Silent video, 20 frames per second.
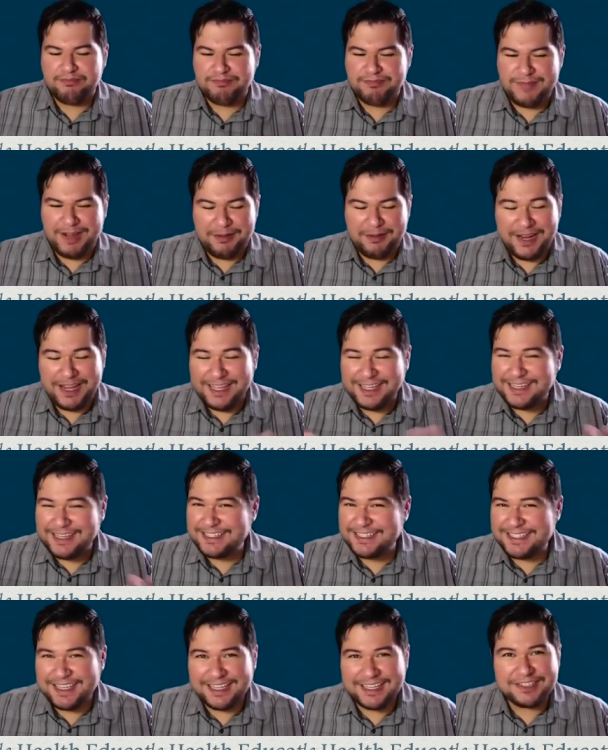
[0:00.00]
I'm not going to
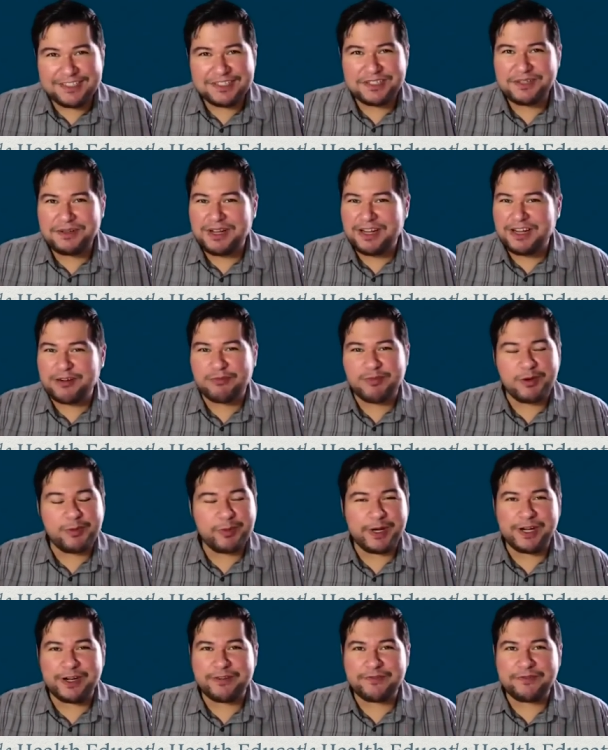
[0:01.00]
dig into how to
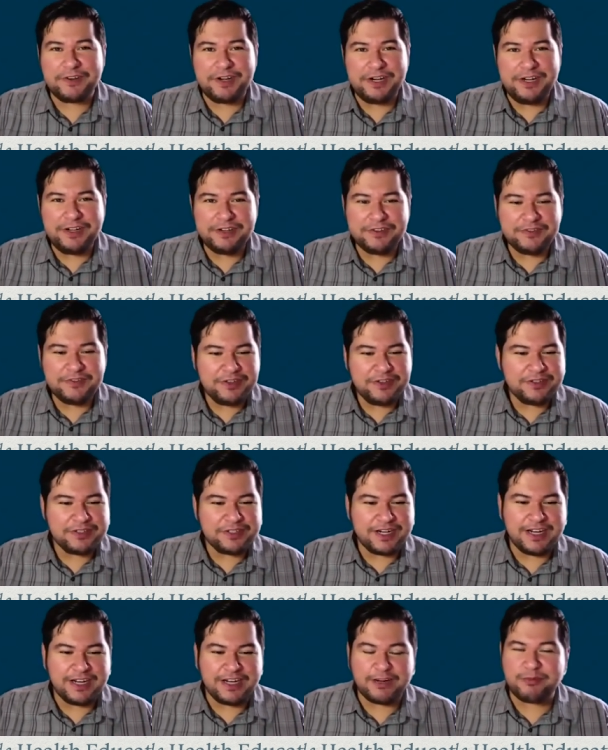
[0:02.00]
prepare for interviews
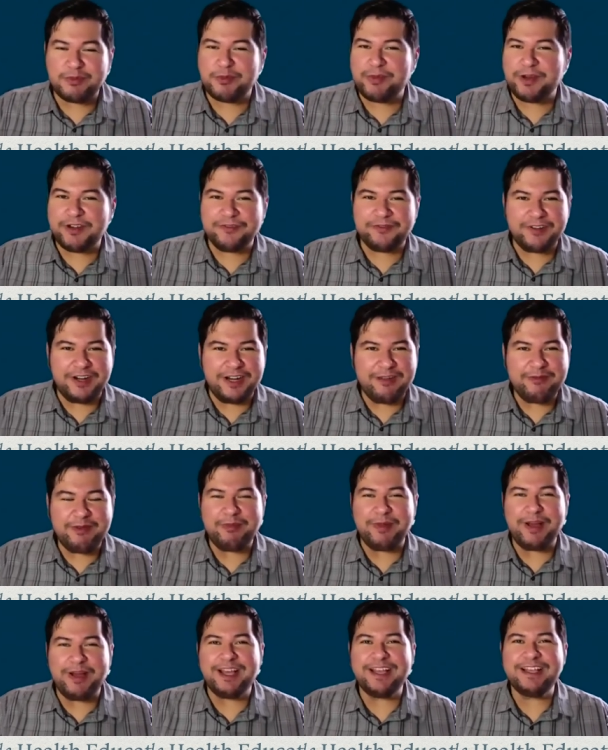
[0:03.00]
or how to prepare for
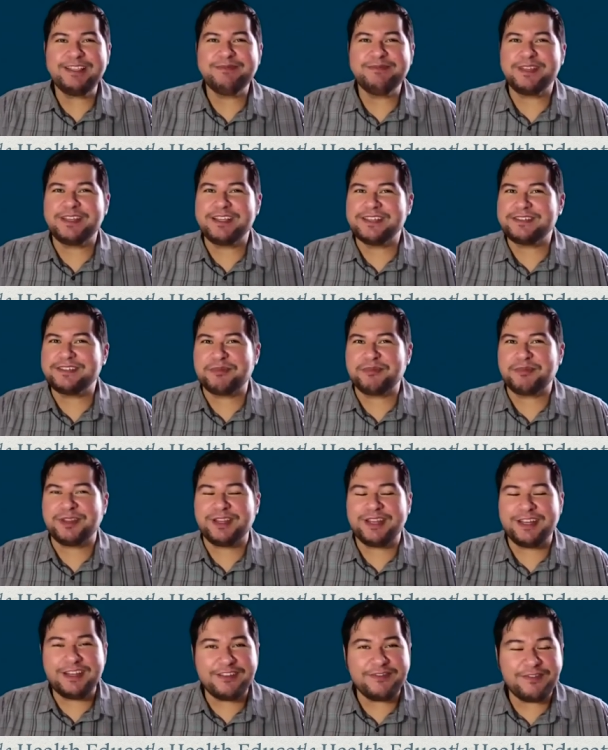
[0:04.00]
MMIs because there are
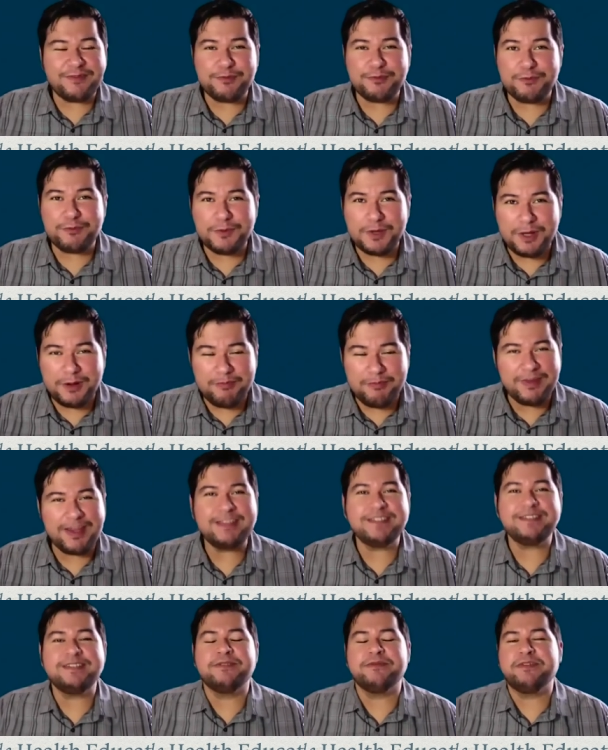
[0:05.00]
plenty of
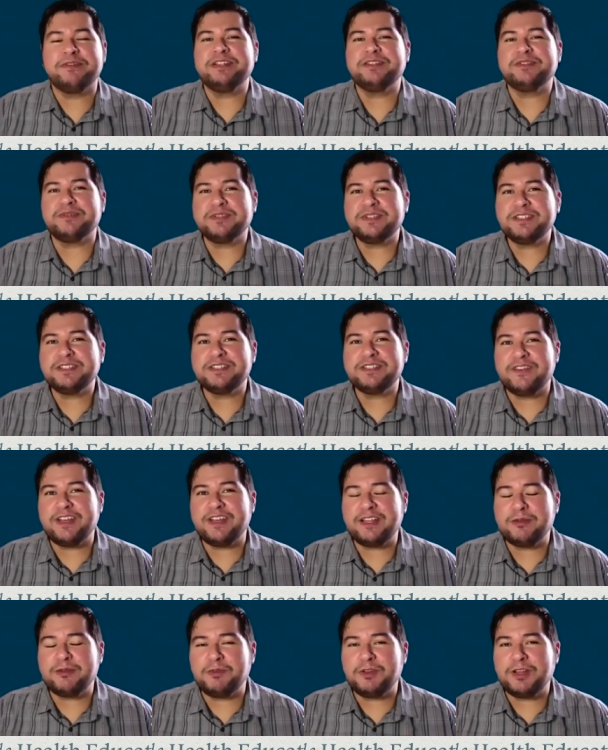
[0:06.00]
amazing resources
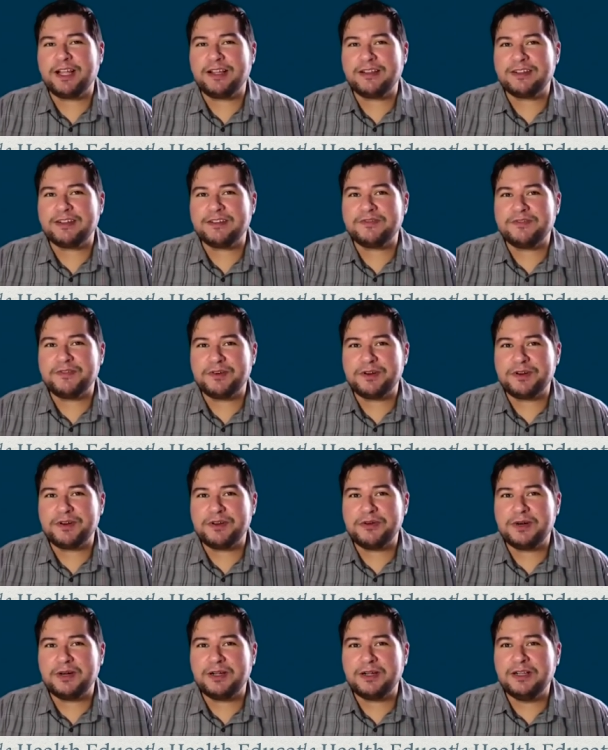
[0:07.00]
available out there for
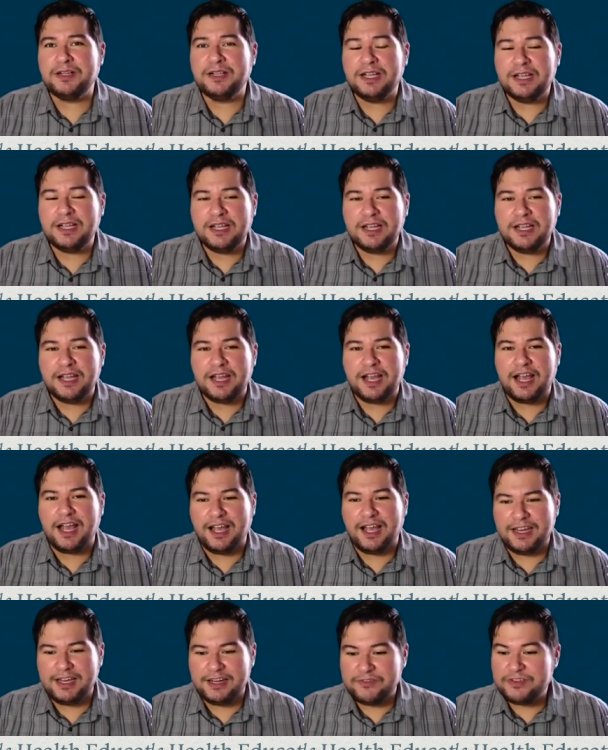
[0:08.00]
you all.
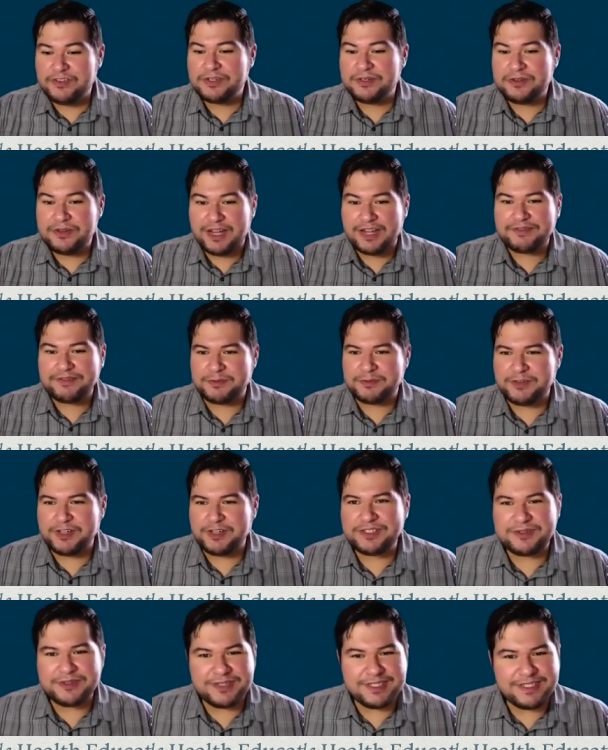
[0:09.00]
Uh, and if you do have some
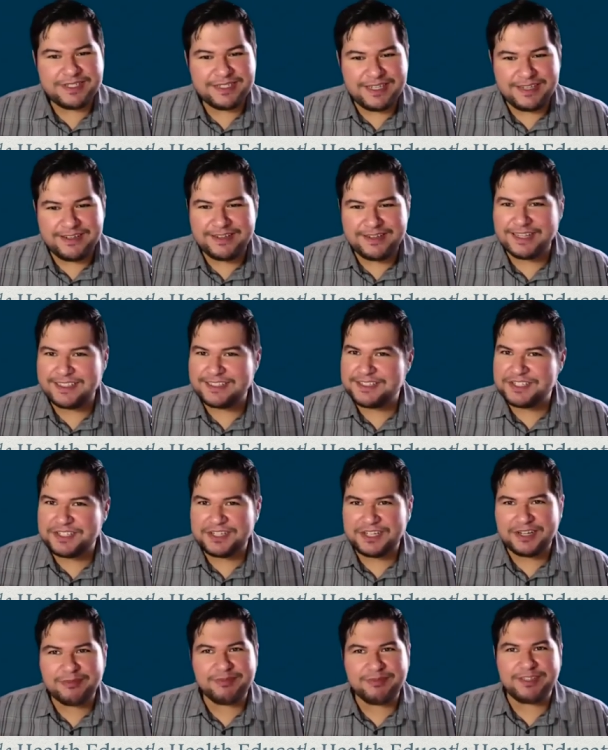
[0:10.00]
resources that you'd like to
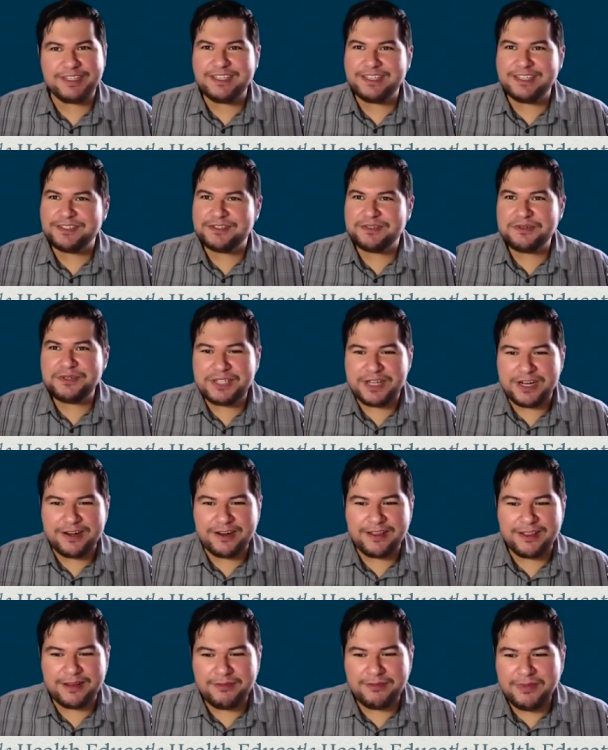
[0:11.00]
share, please do
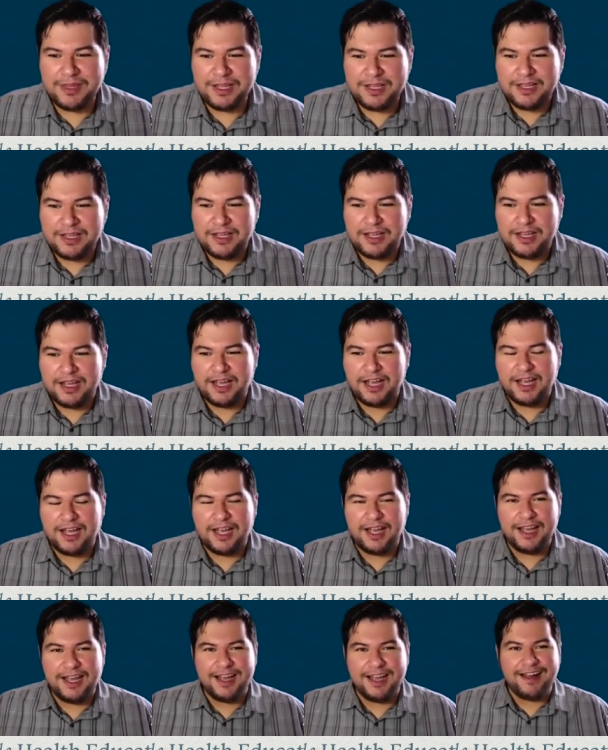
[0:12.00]
share them
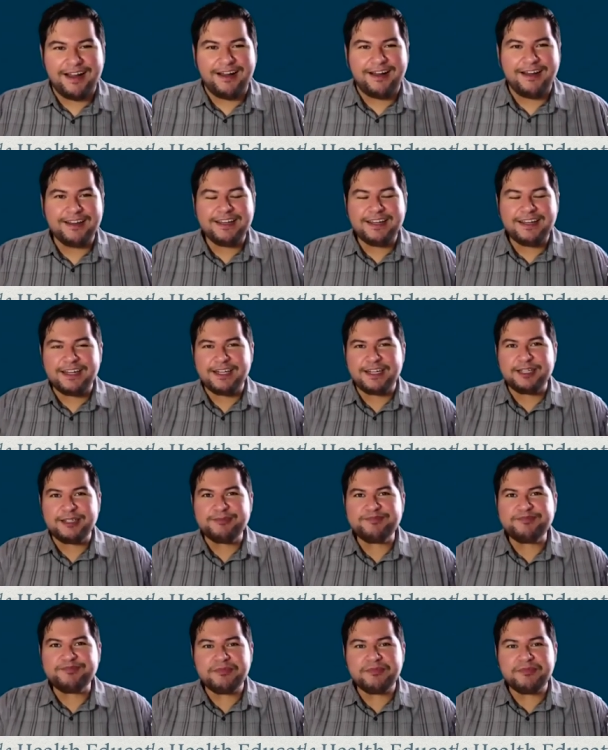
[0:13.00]
uh, on here.